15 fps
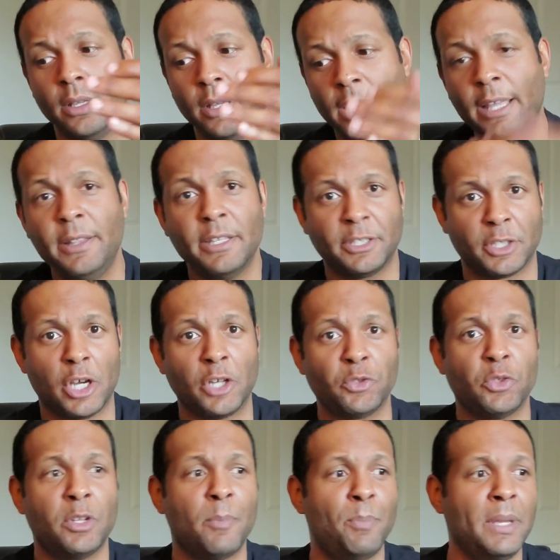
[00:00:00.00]
in this country
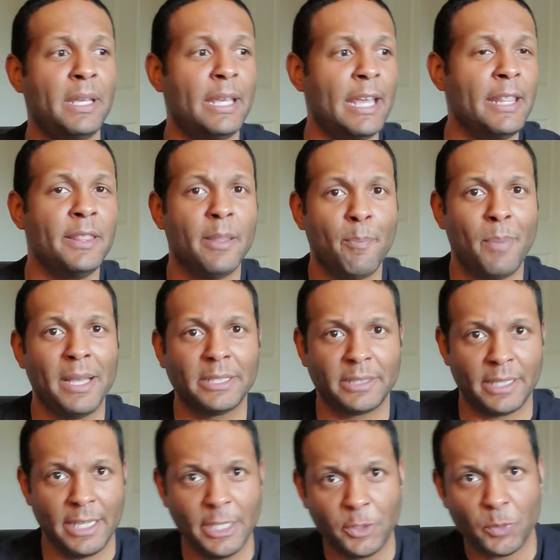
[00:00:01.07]
to be in the best
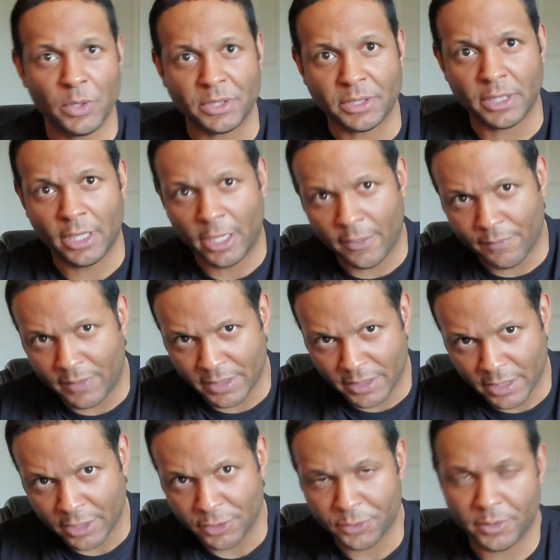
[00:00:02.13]
interest of this
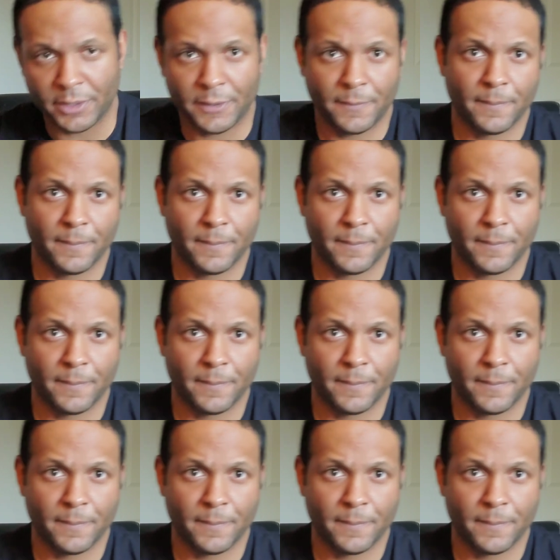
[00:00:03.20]
country.